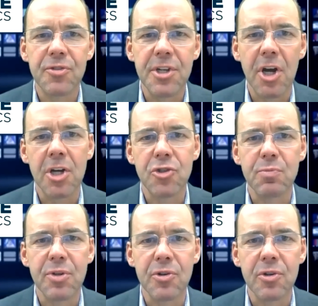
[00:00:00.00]
the
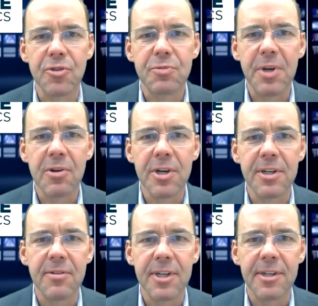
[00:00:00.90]
entrepreneurial spirit
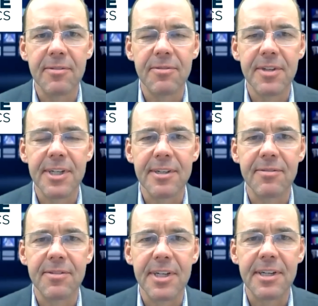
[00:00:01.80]

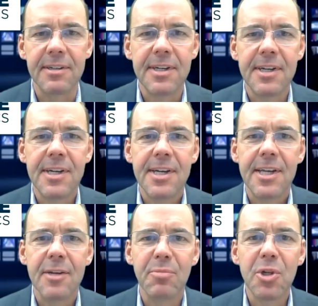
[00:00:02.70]
of
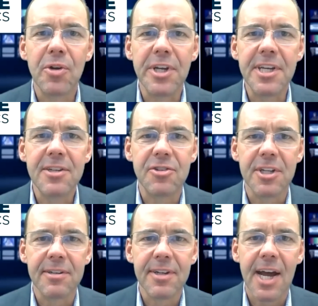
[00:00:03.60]
employees
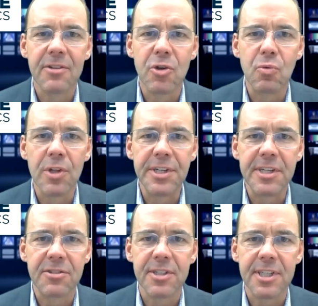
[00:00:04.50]
and kind of their
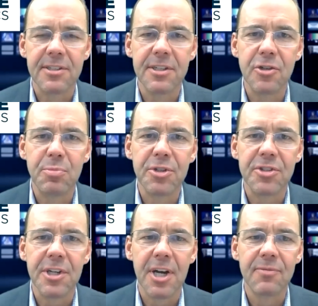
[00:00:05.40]
willingness to continue to push
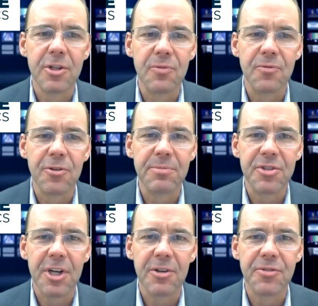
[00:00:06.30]
the envelope for
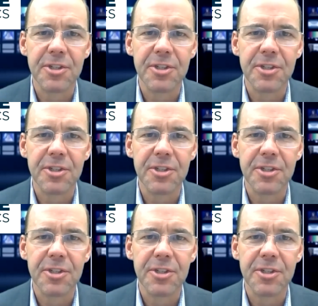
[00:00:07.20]
themselves.